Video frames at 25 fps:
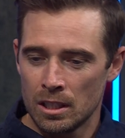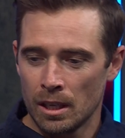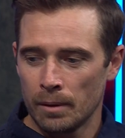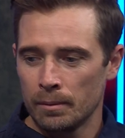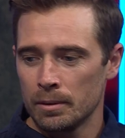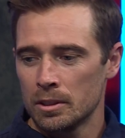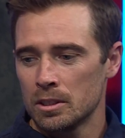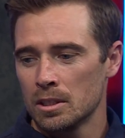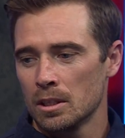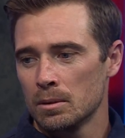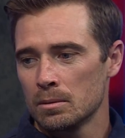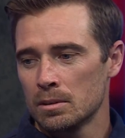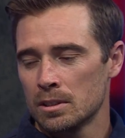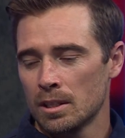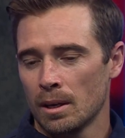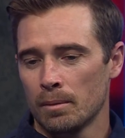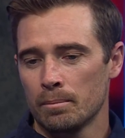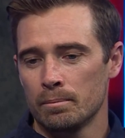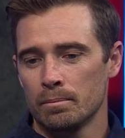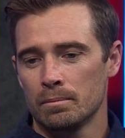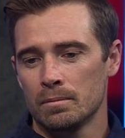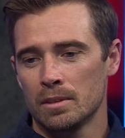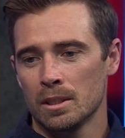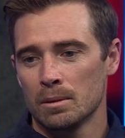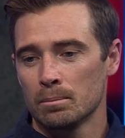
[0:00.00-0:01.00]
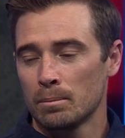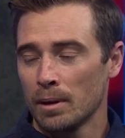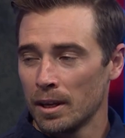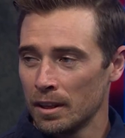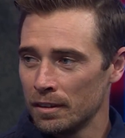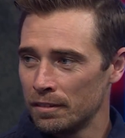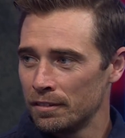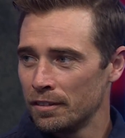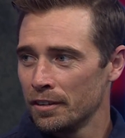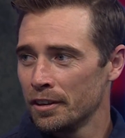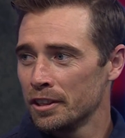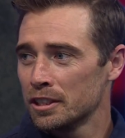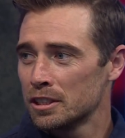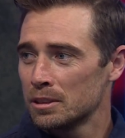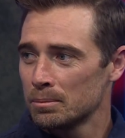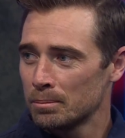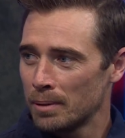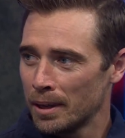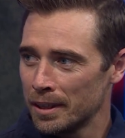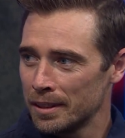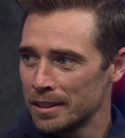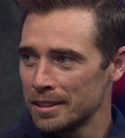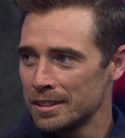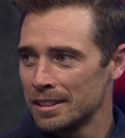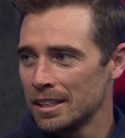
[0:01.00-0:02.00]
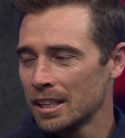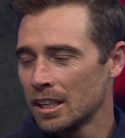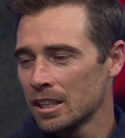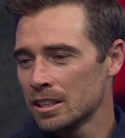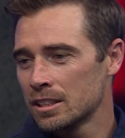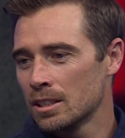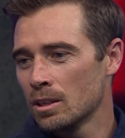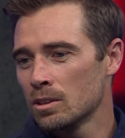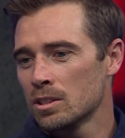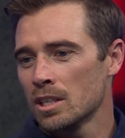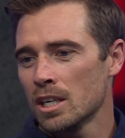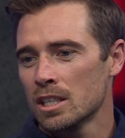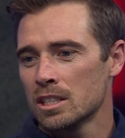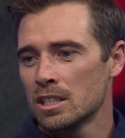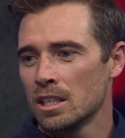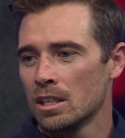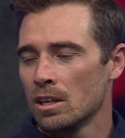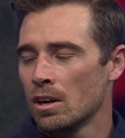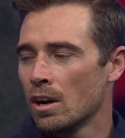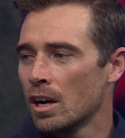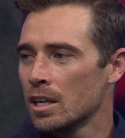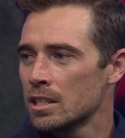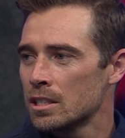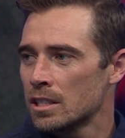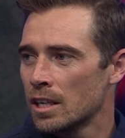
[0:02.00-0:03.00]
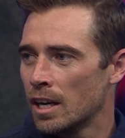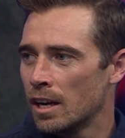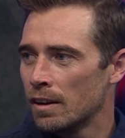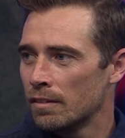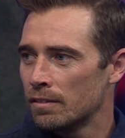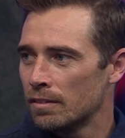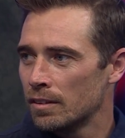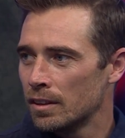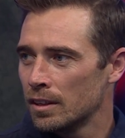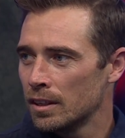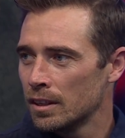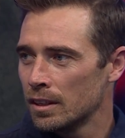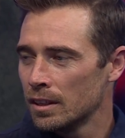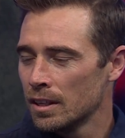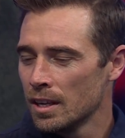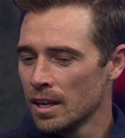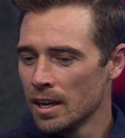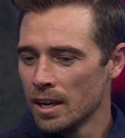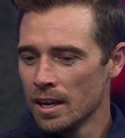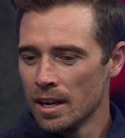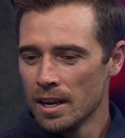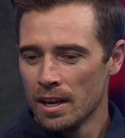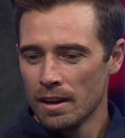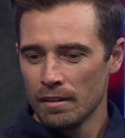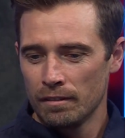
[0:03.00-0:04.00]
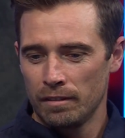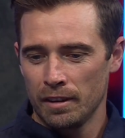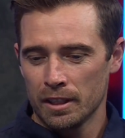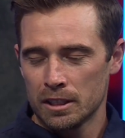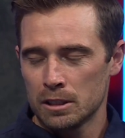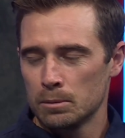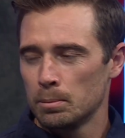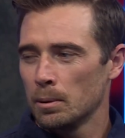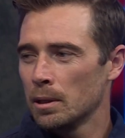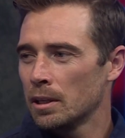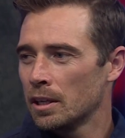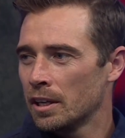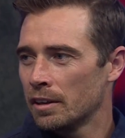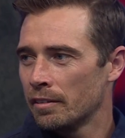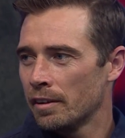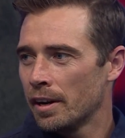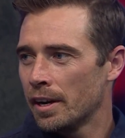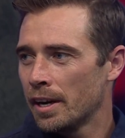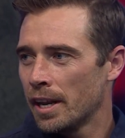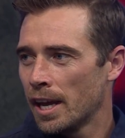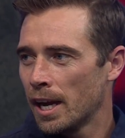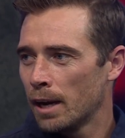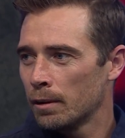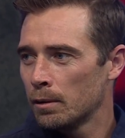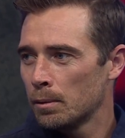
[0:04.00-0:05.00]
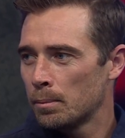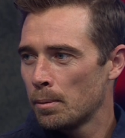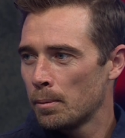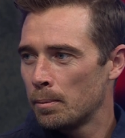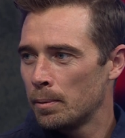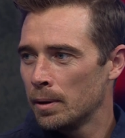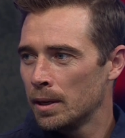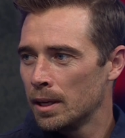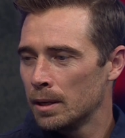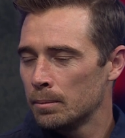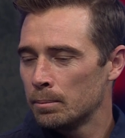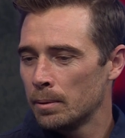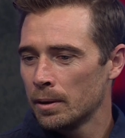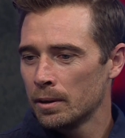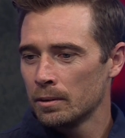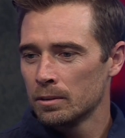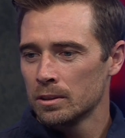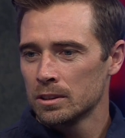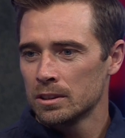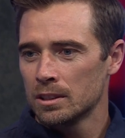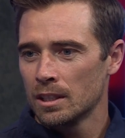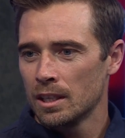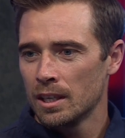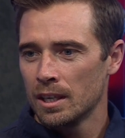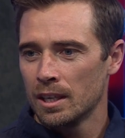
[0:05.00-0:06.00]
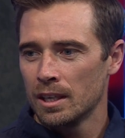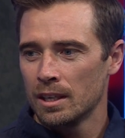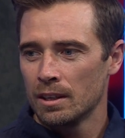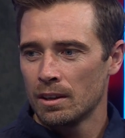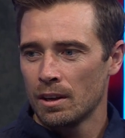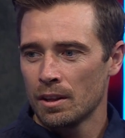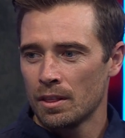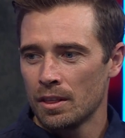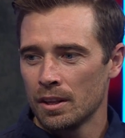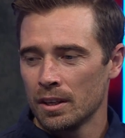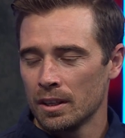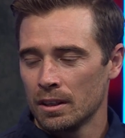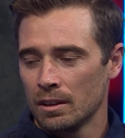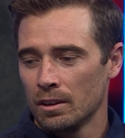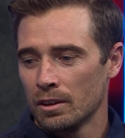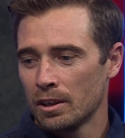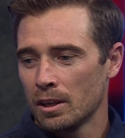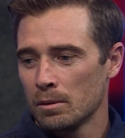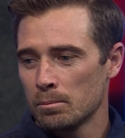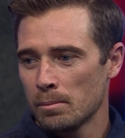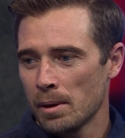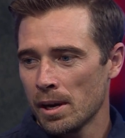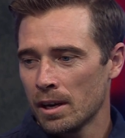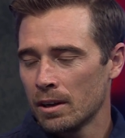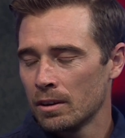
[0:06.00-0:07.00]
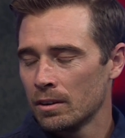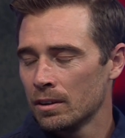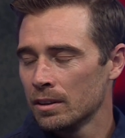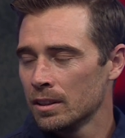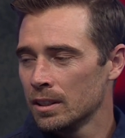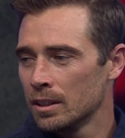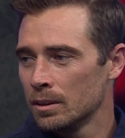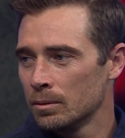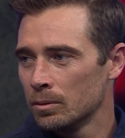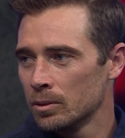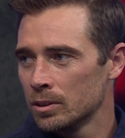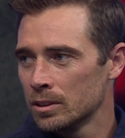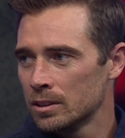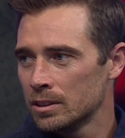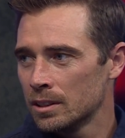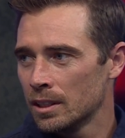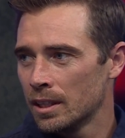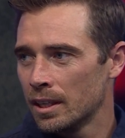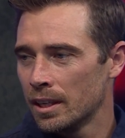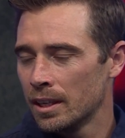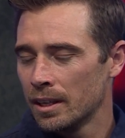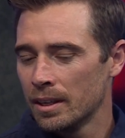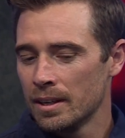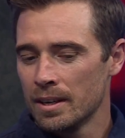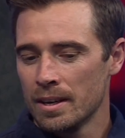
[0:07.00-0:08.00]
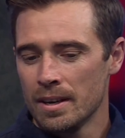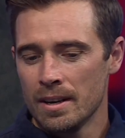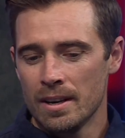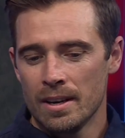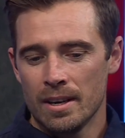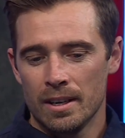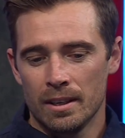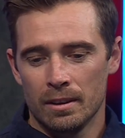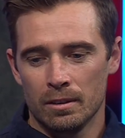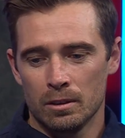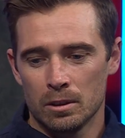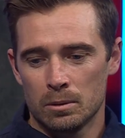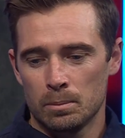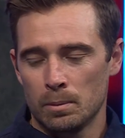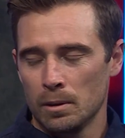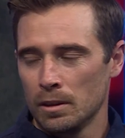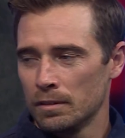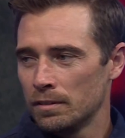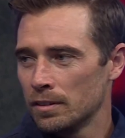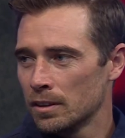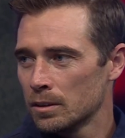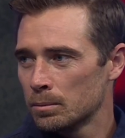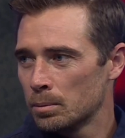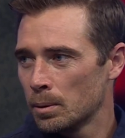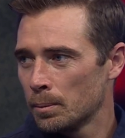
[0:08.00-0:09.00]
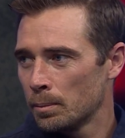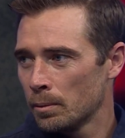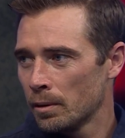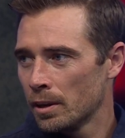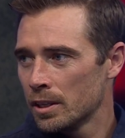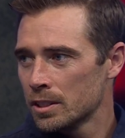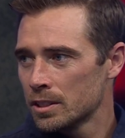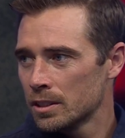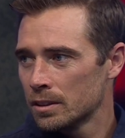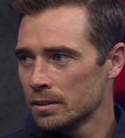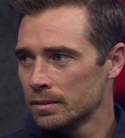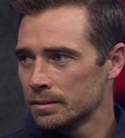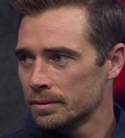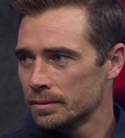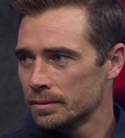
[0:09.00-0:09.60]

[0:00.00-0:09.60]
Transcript: Championship. Some didn't play the first and played the second. So it was actually nice to have the flexibility around how we prepared. But it was, I think, looking back on it, it was perfect preparation.